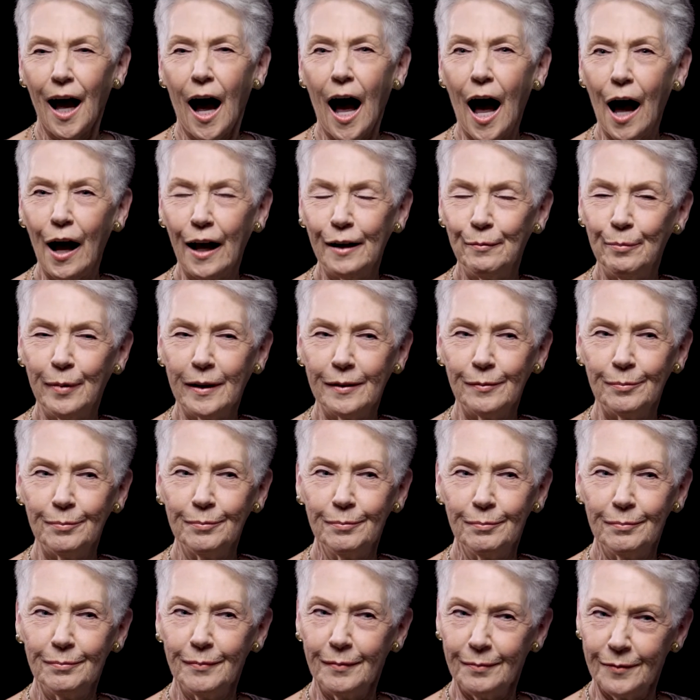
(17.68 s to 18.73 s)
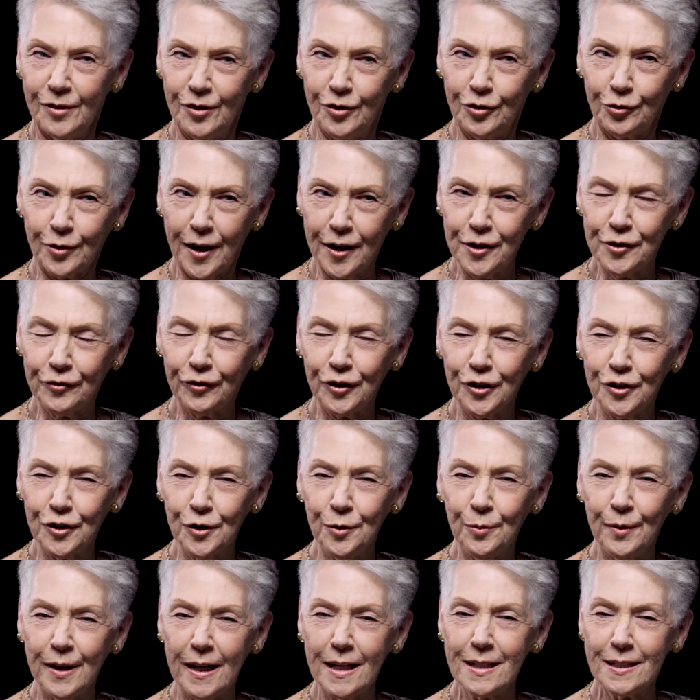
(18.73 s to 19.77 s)
I had been stressed for
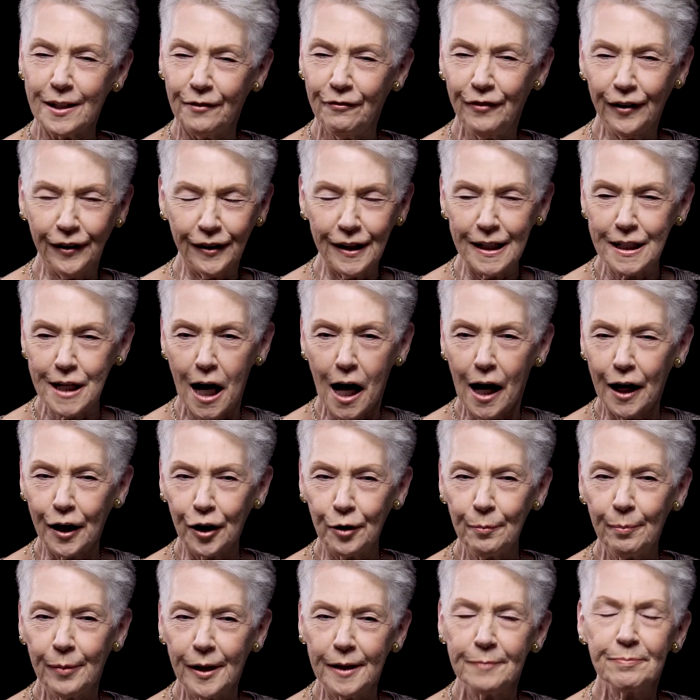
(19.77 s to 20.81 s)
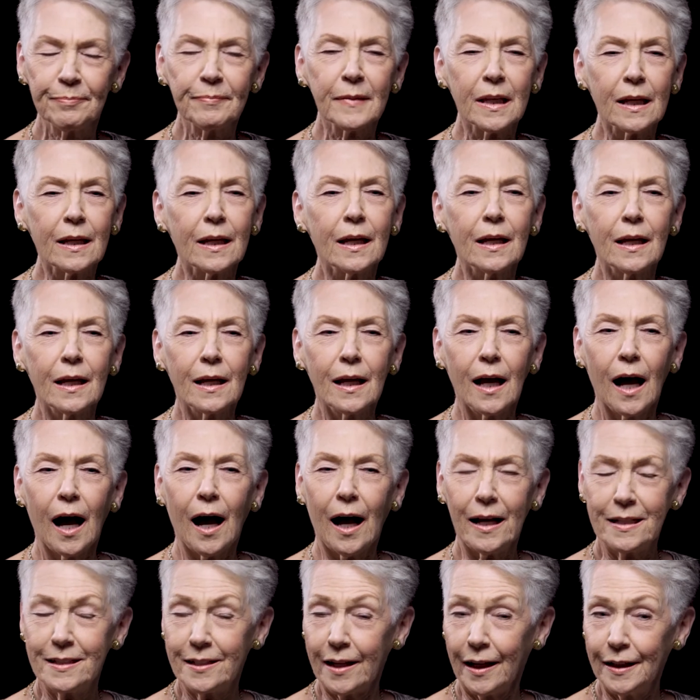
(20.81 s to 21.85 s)
2 weeks and very tired, but
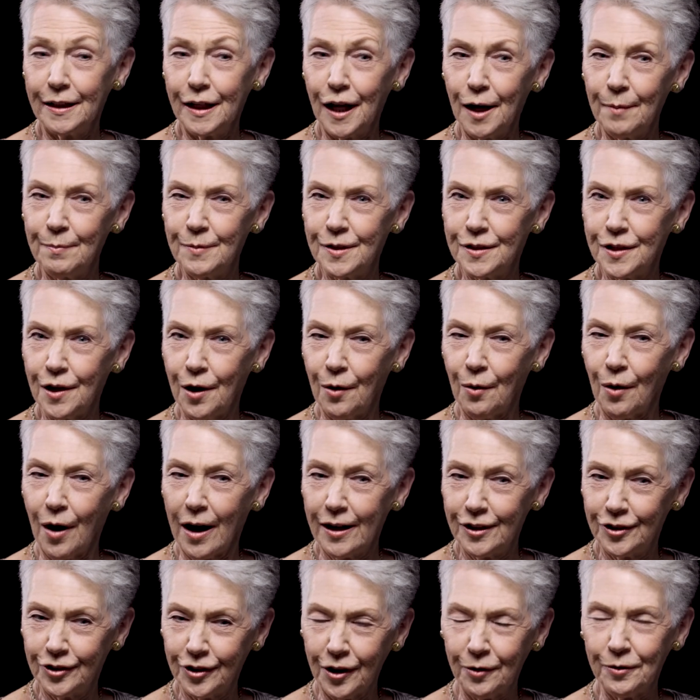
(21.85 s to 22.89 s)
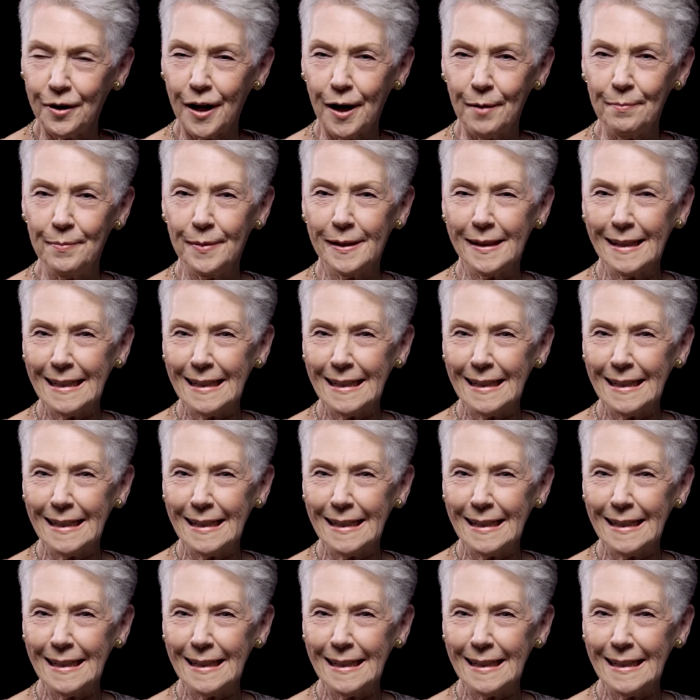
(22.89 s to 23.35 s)
I signed up, so I showed up.